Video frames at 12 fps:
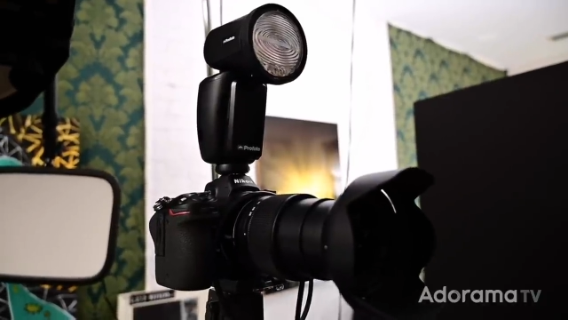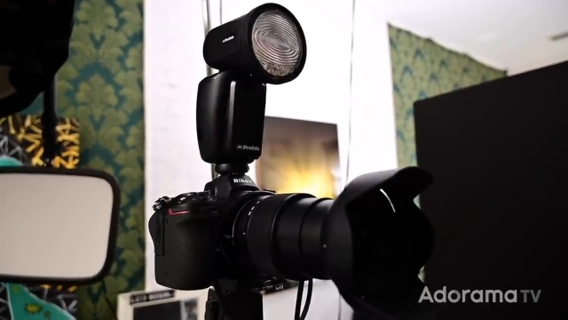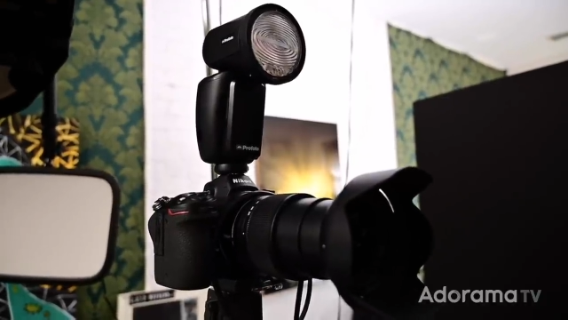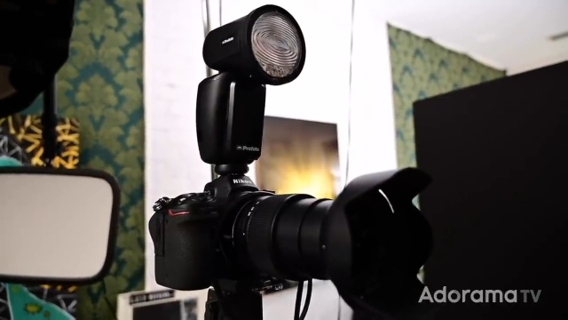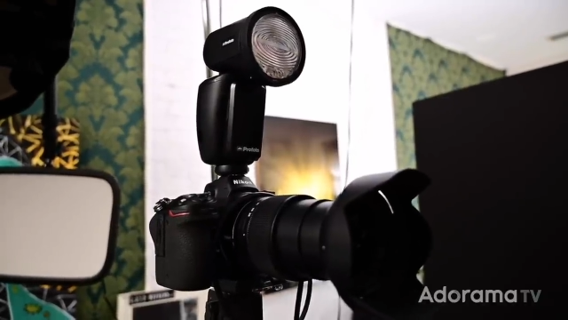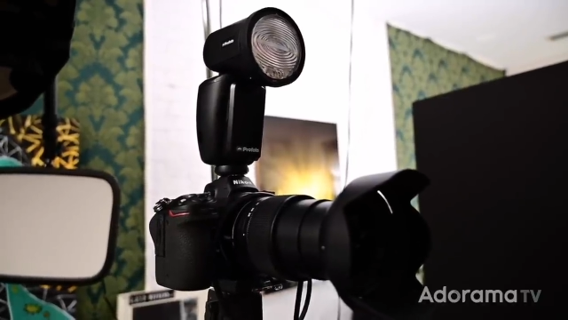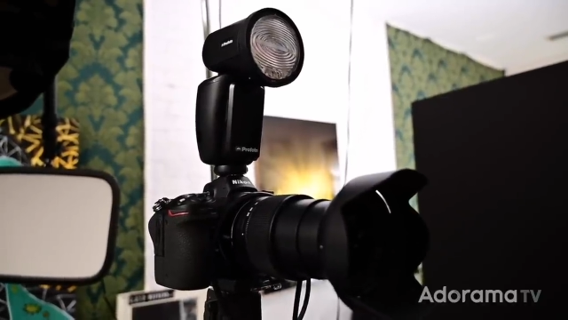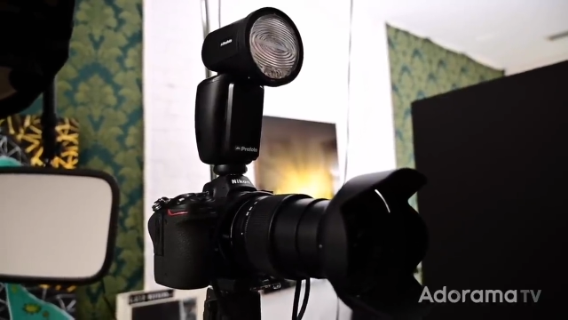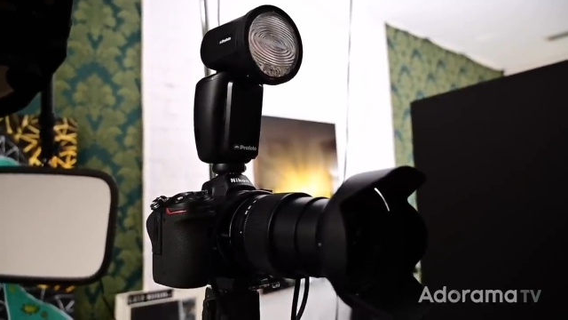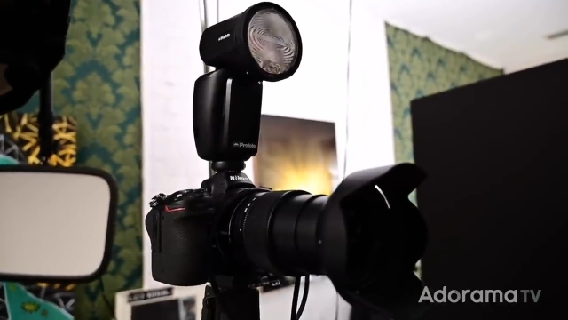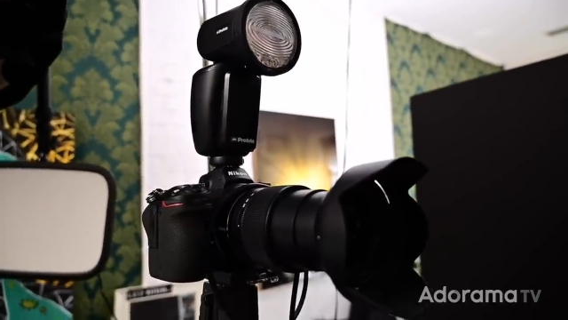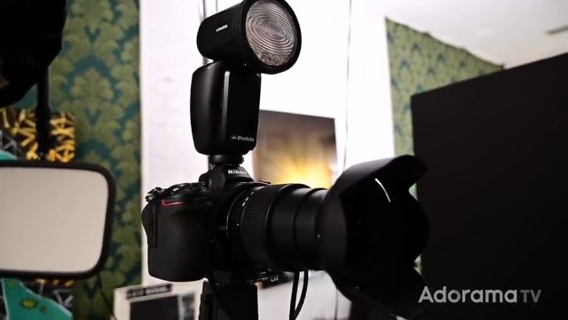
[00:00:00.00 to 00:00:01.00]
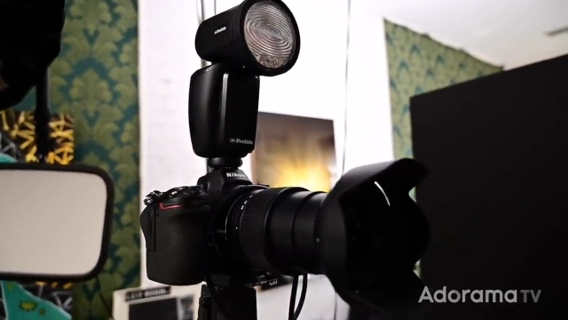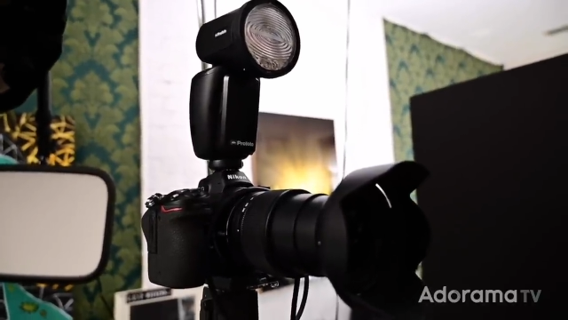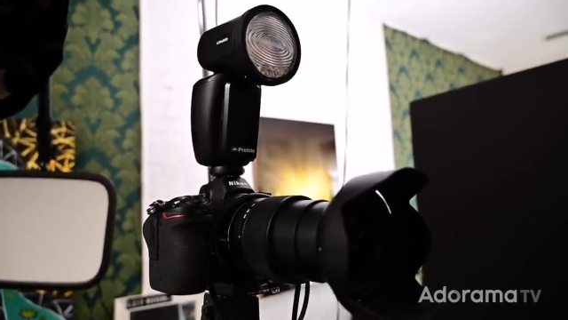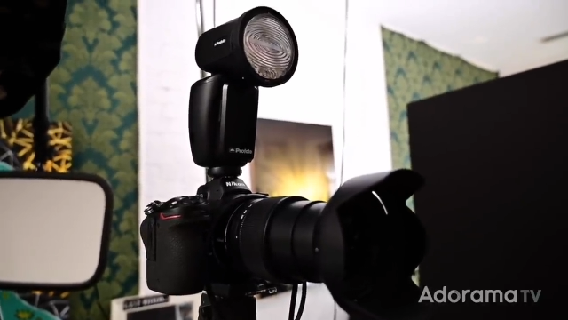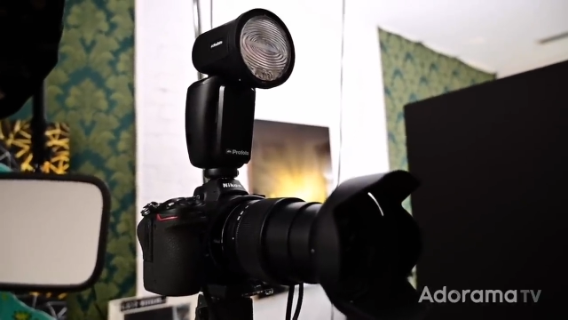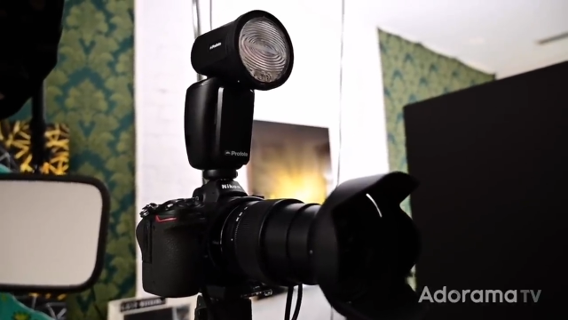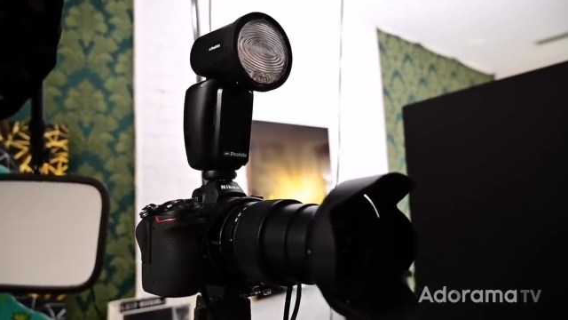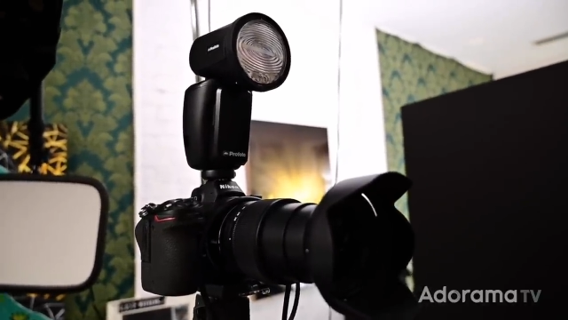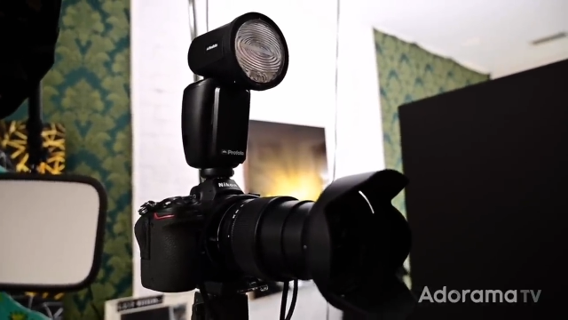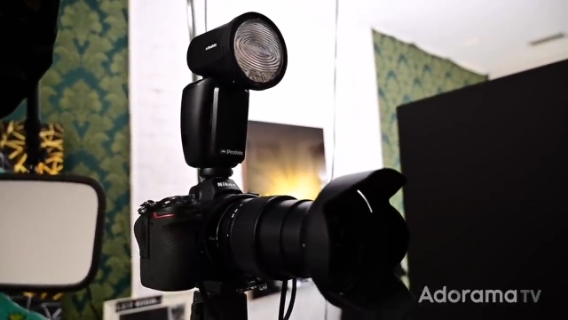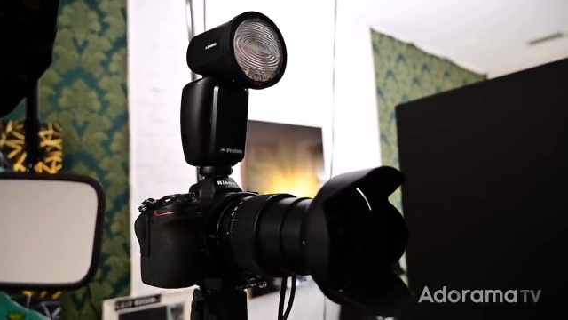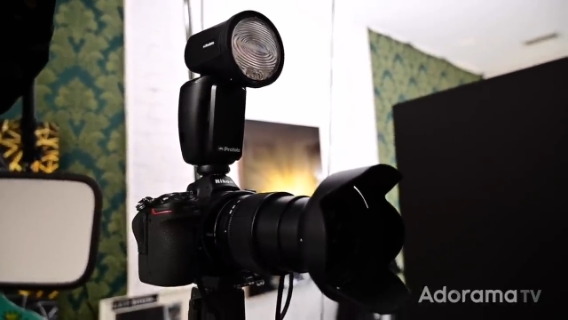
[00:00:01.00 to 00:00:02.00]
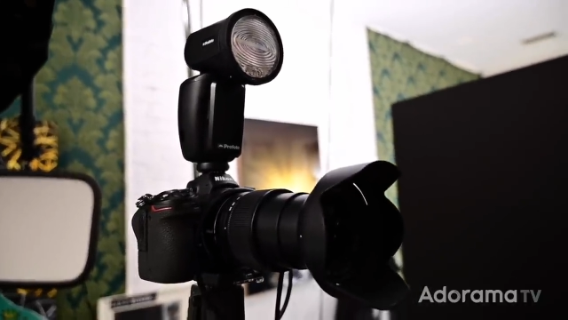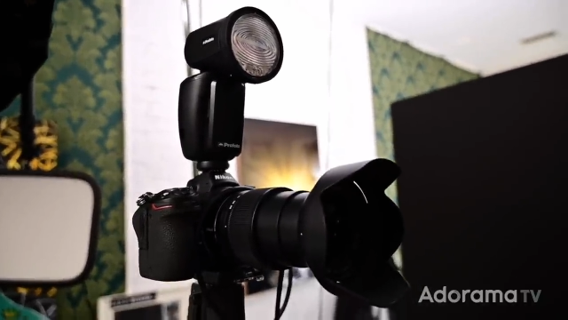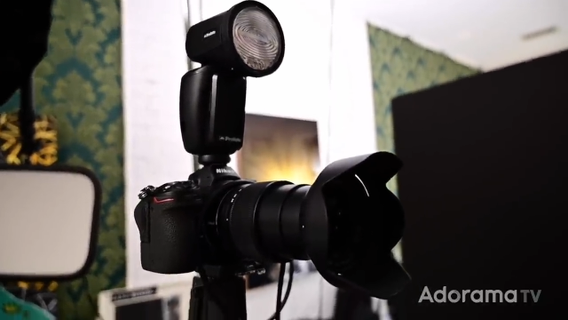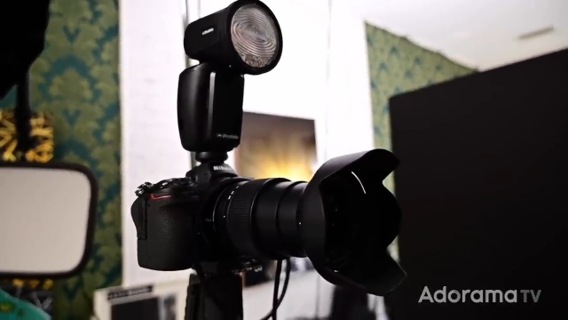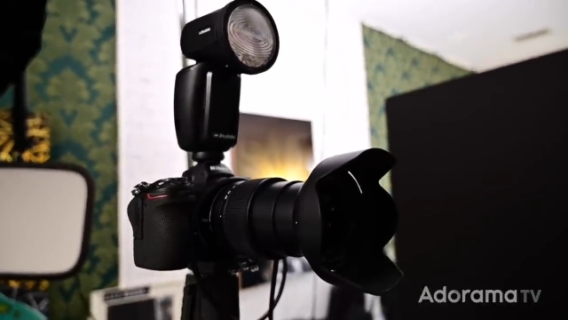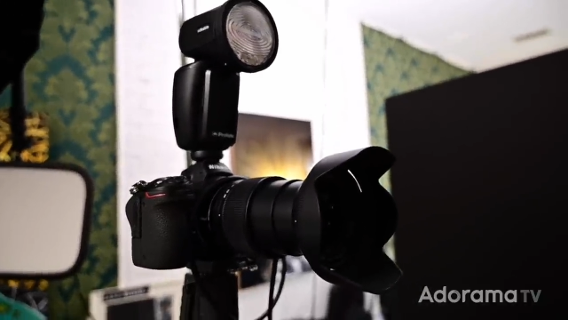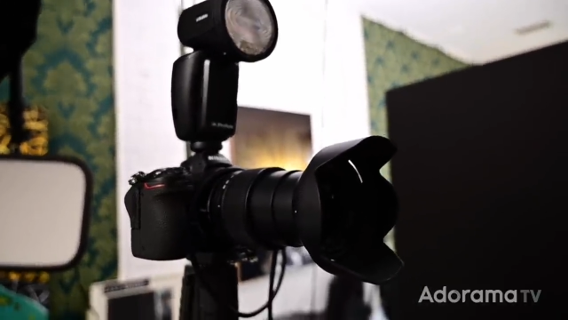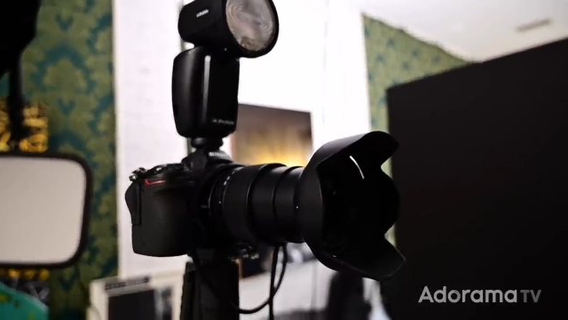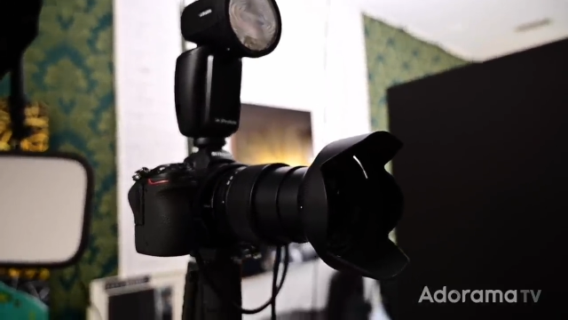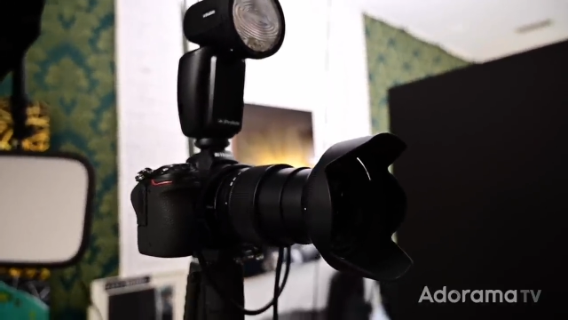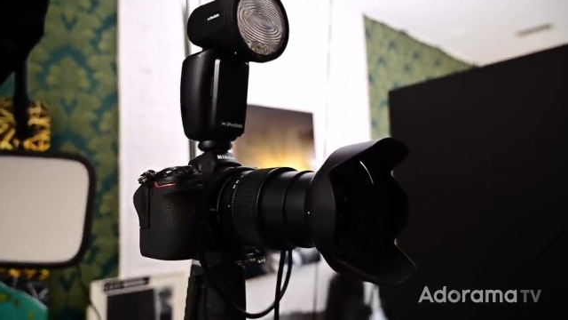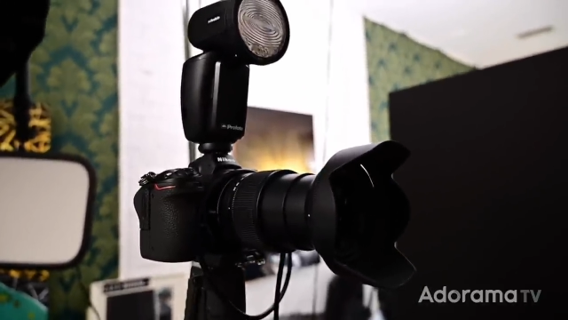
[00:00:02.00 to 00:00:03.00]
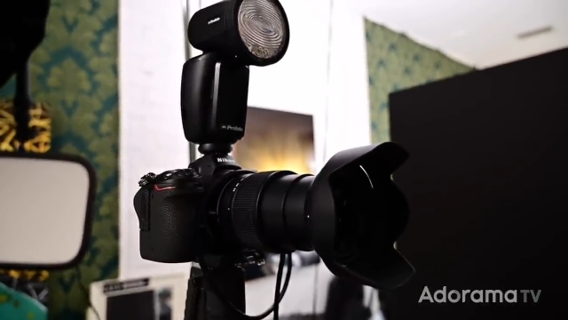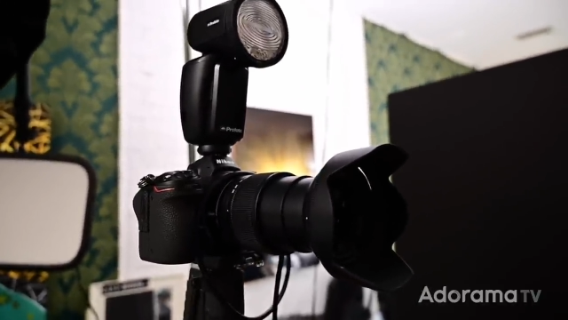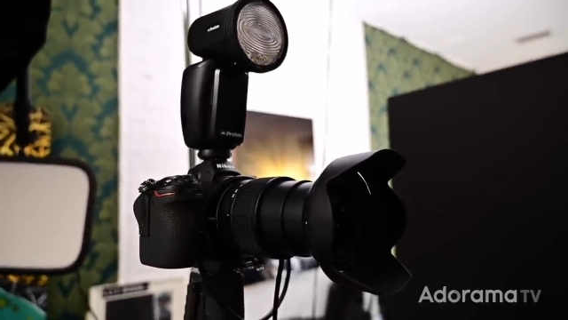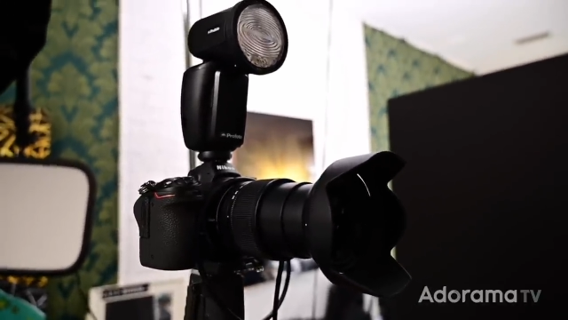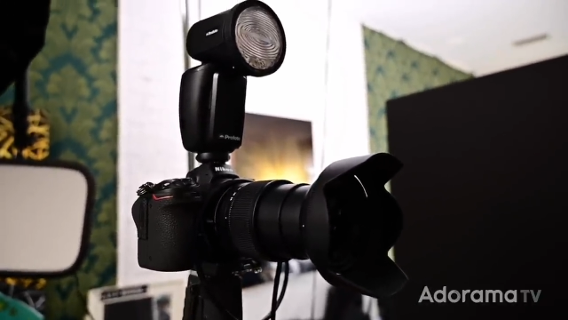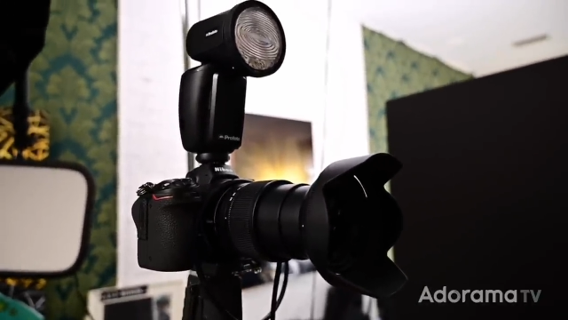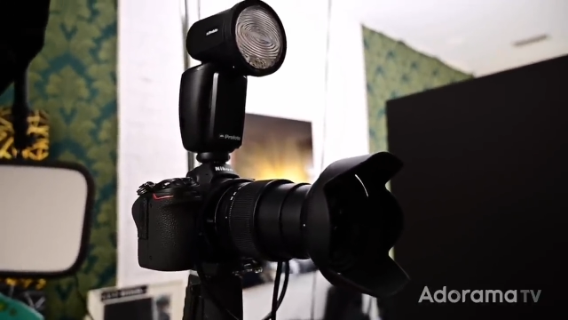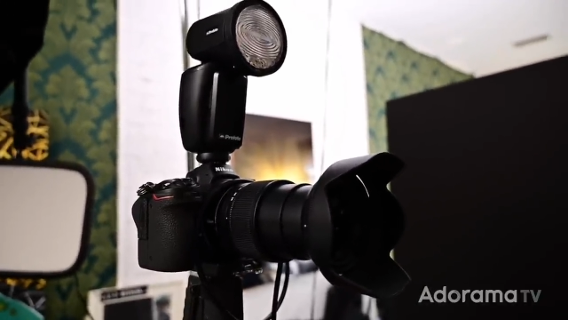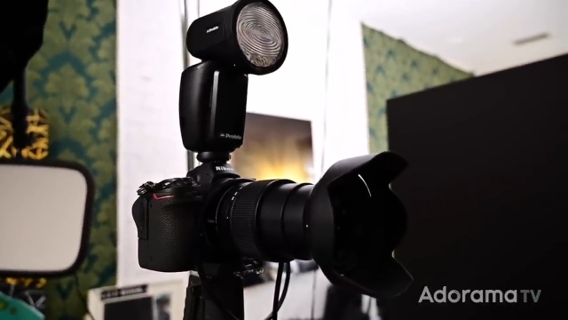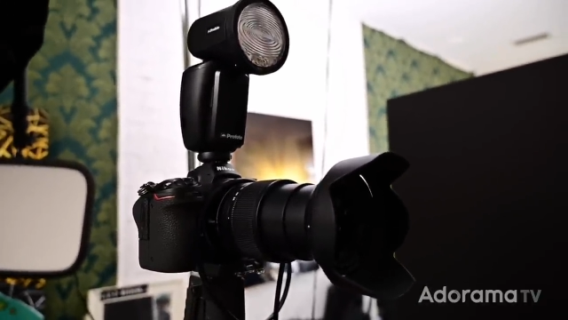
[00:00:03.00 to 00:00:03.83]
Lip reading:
[unreadable: no face in view]